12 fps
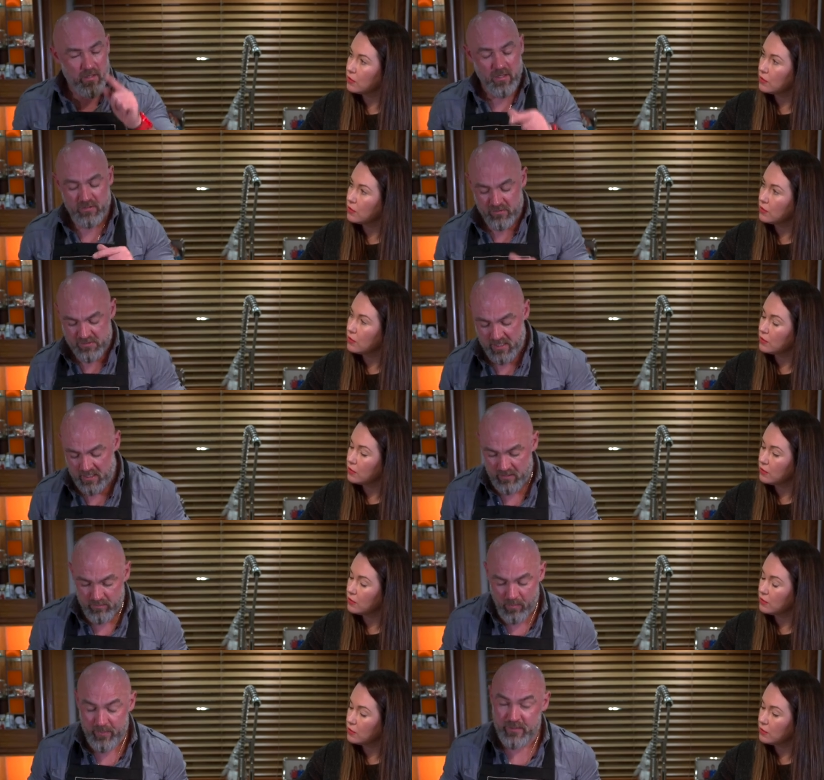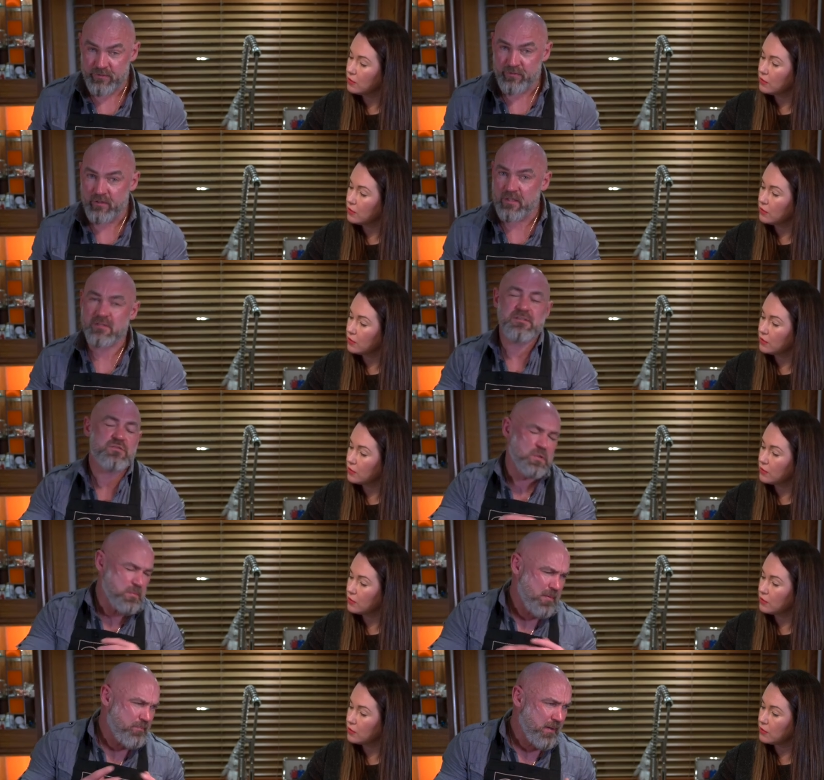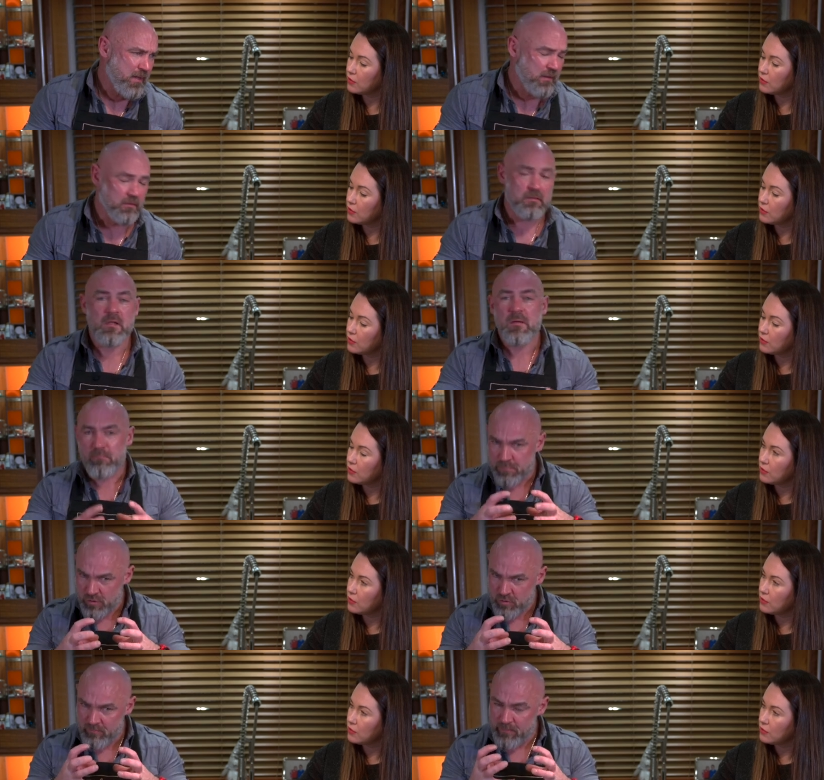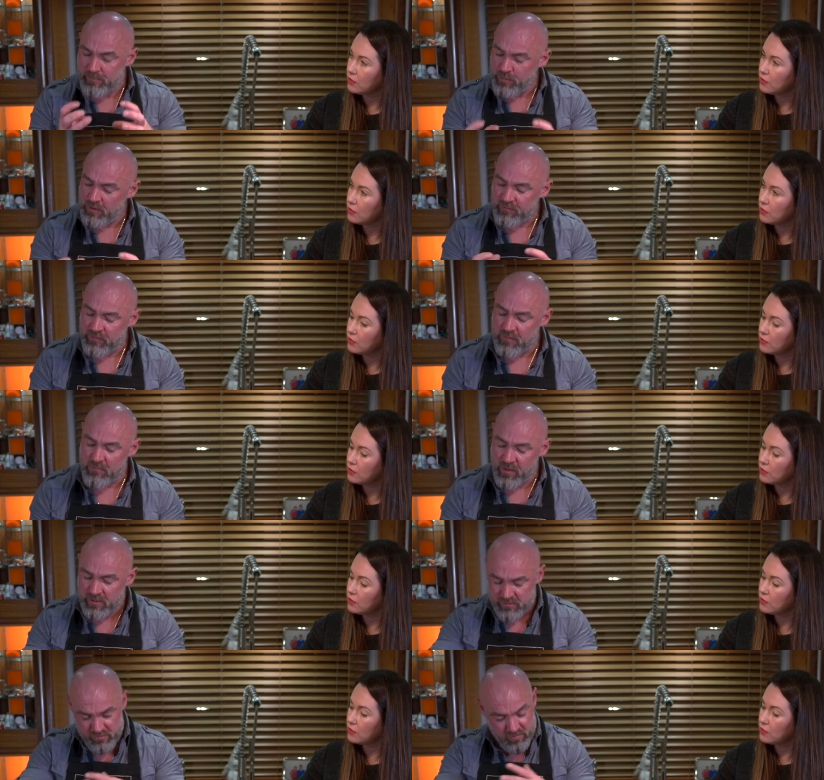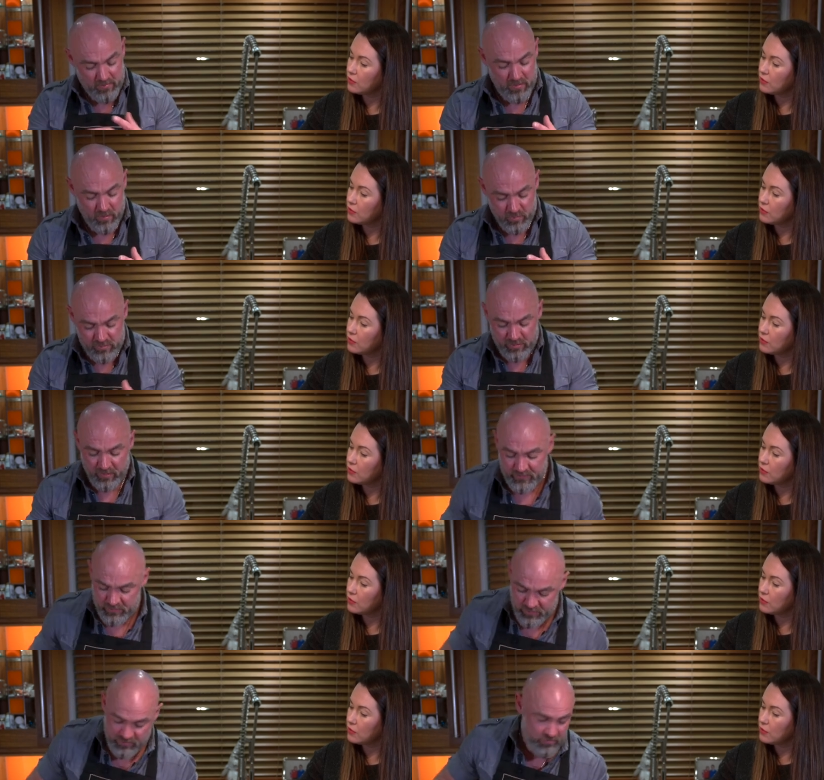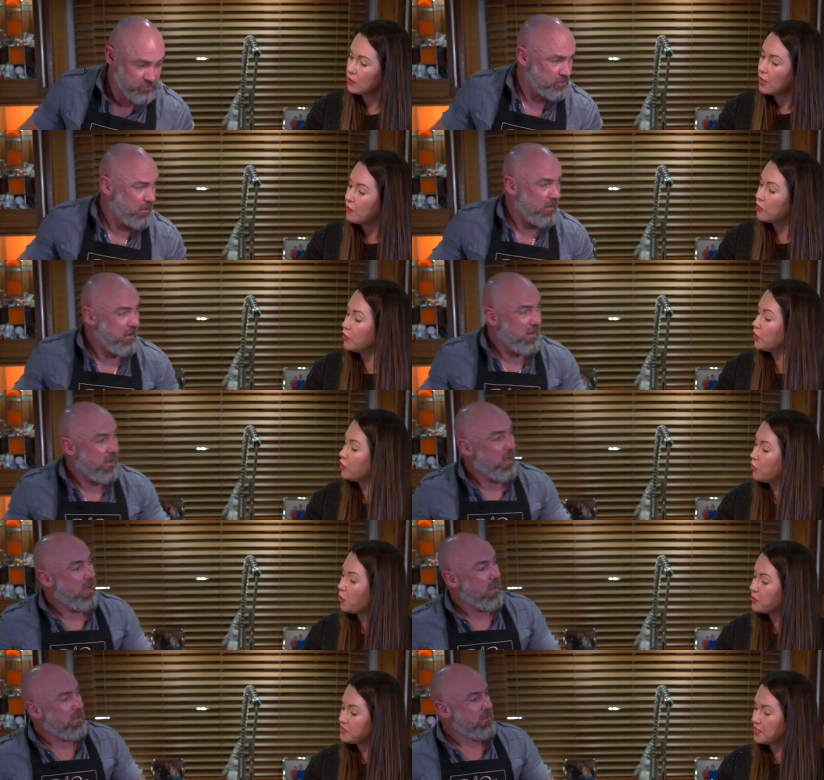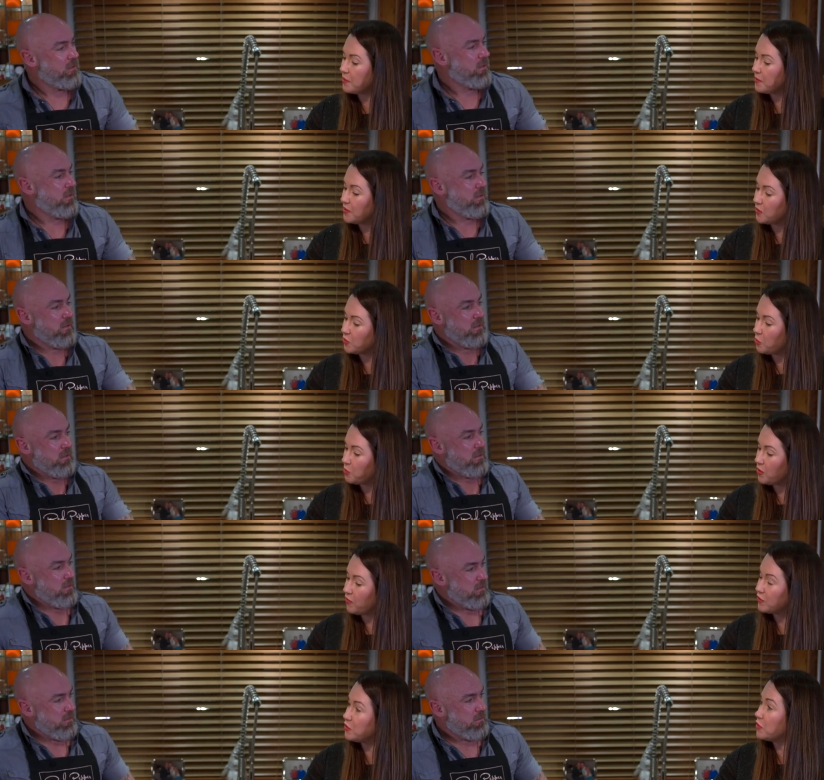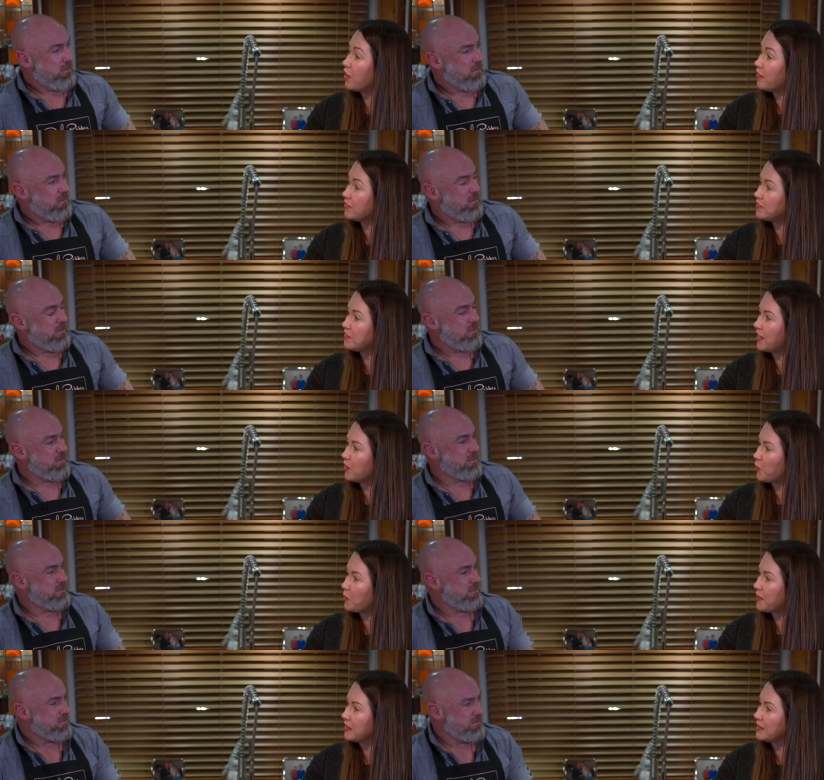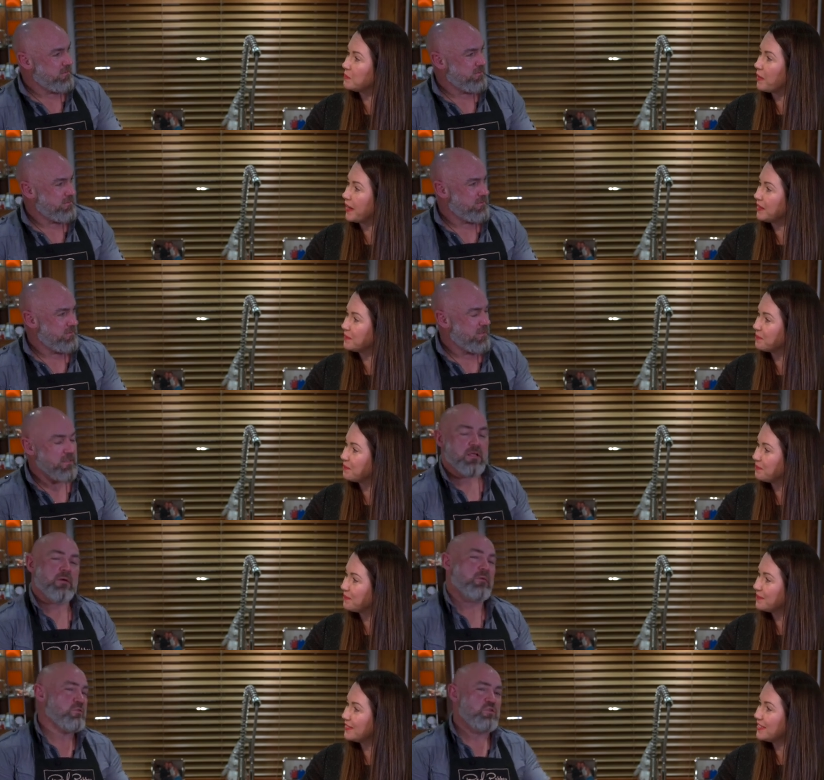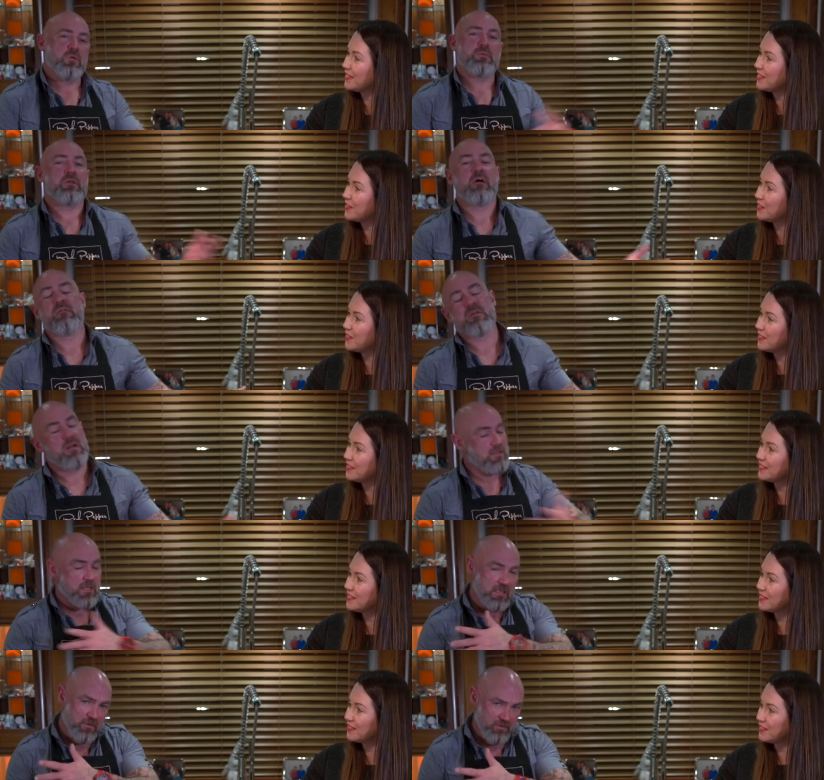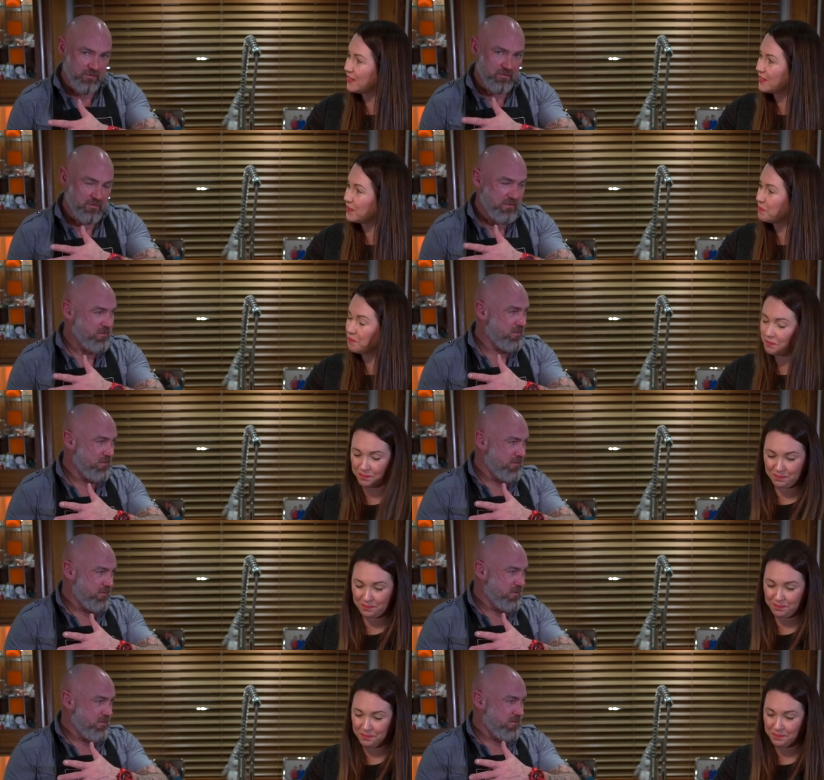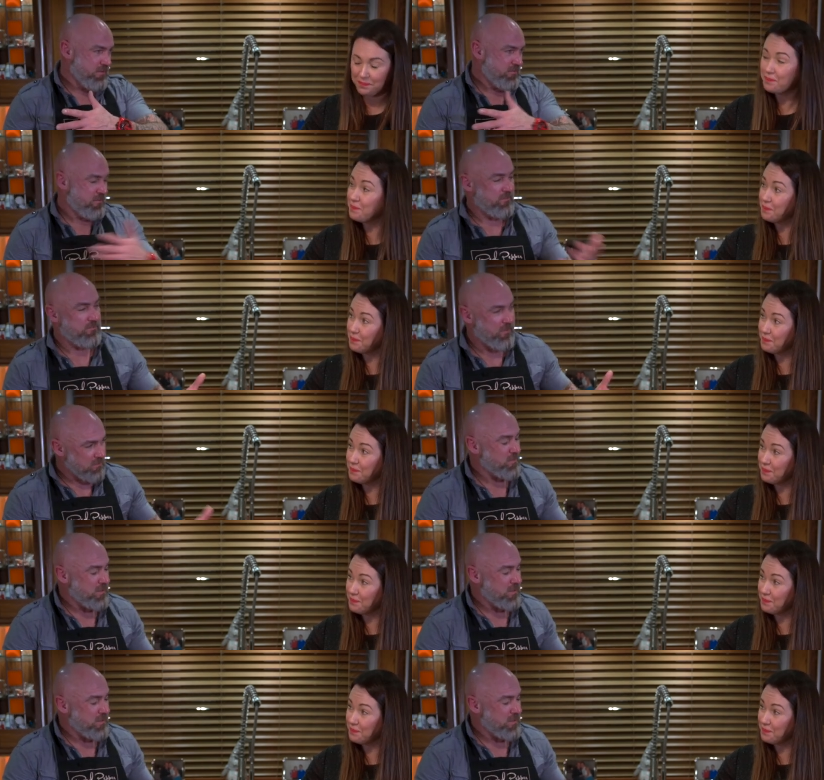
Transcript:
Speaker 1: and you'll see what way the turkey is. It's going to be pale, but it's going to be beautiful and moist. It's going to be loads of lovely juices. For you
Speaker 2: always tell me not to open the oven too often, for I'll and let my mine.
Speaker 1: Yeah, once you open the oven, you let it heat out. That's